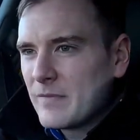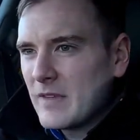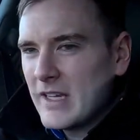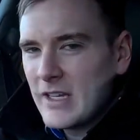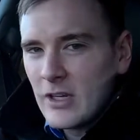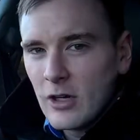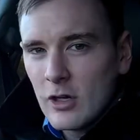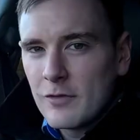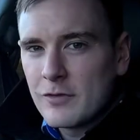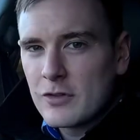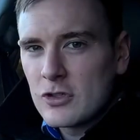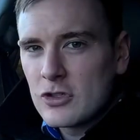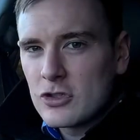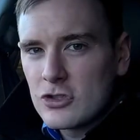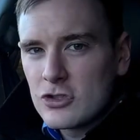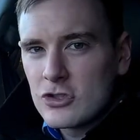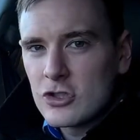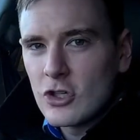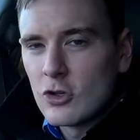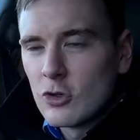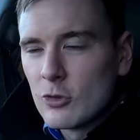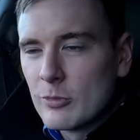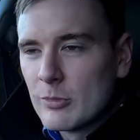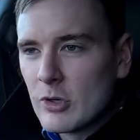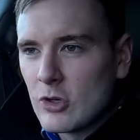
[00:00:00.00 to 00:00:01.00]
it offers
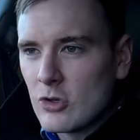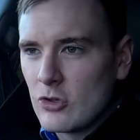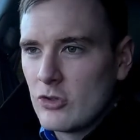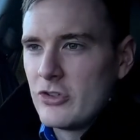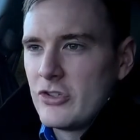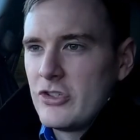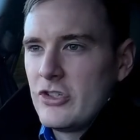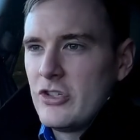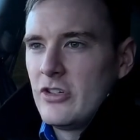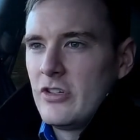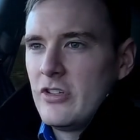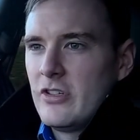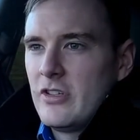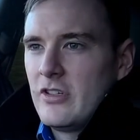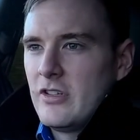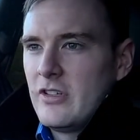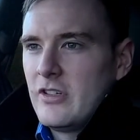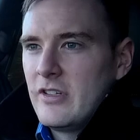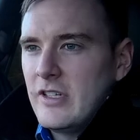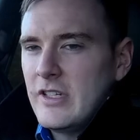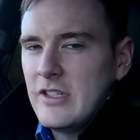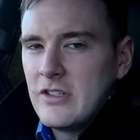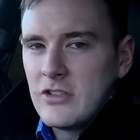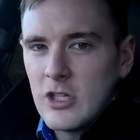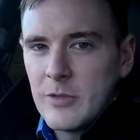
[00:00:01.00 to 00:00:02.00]
so much
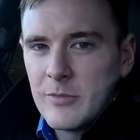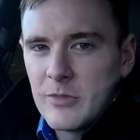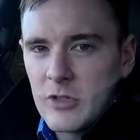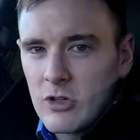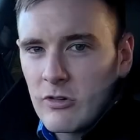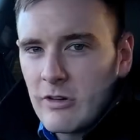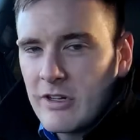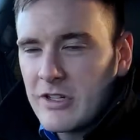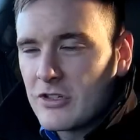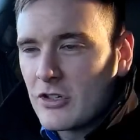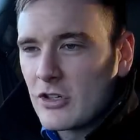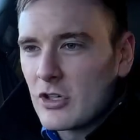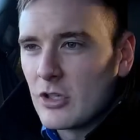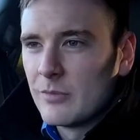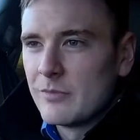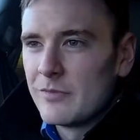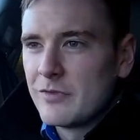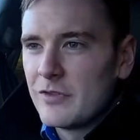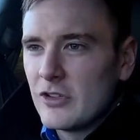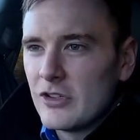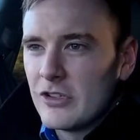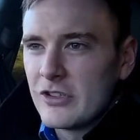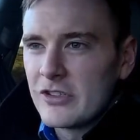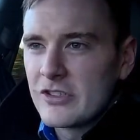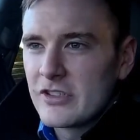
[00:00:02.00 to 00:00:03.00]
in terms of creature
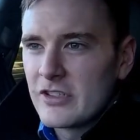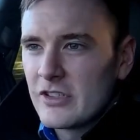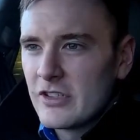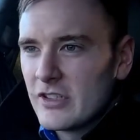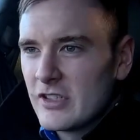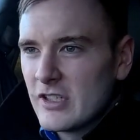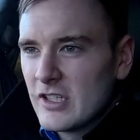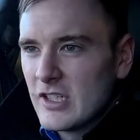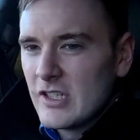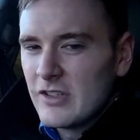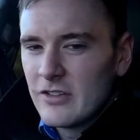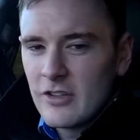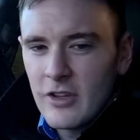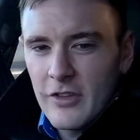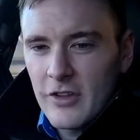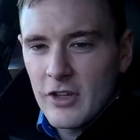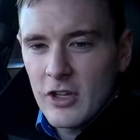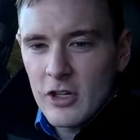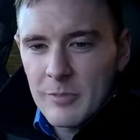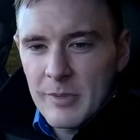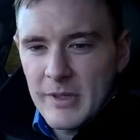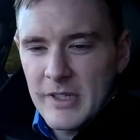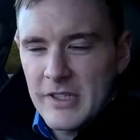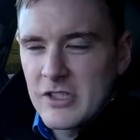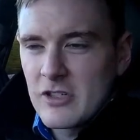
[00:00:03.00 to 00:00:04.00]
comforts that the
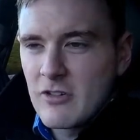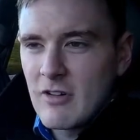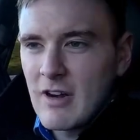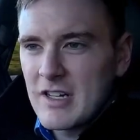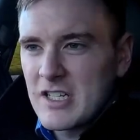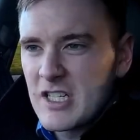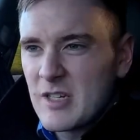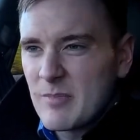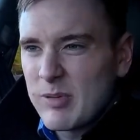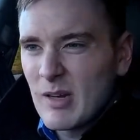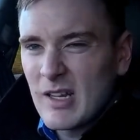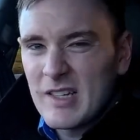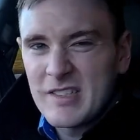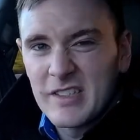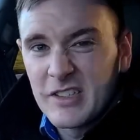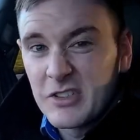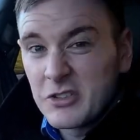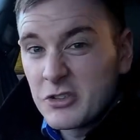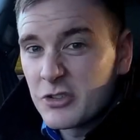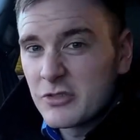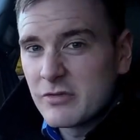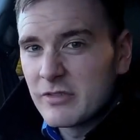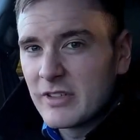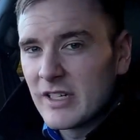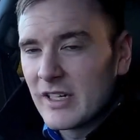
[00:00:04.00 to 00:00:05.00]
odd bit of scratchy plastic
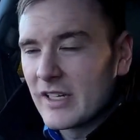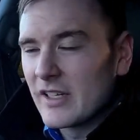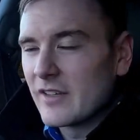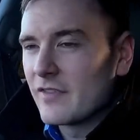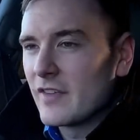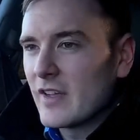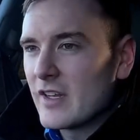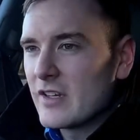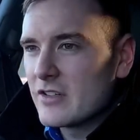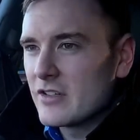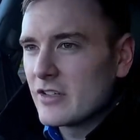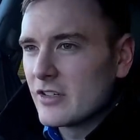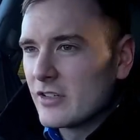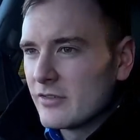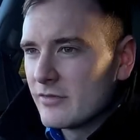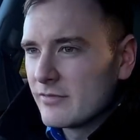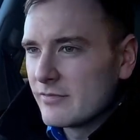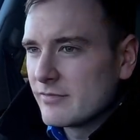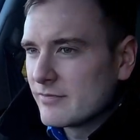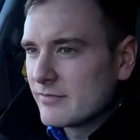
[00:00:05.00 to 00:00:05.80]
doesn't really offend you.